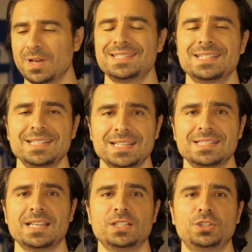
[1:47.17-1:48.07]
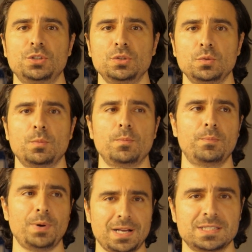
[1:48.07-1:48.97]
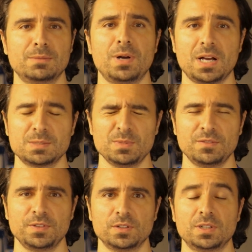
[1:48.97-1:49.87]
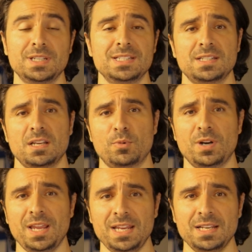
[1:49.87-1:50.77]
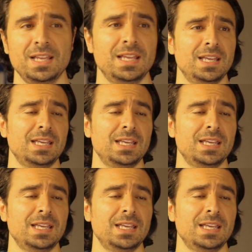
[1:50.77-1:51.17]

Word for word: Weston is a true box-to-box midfielder. He's a number eight.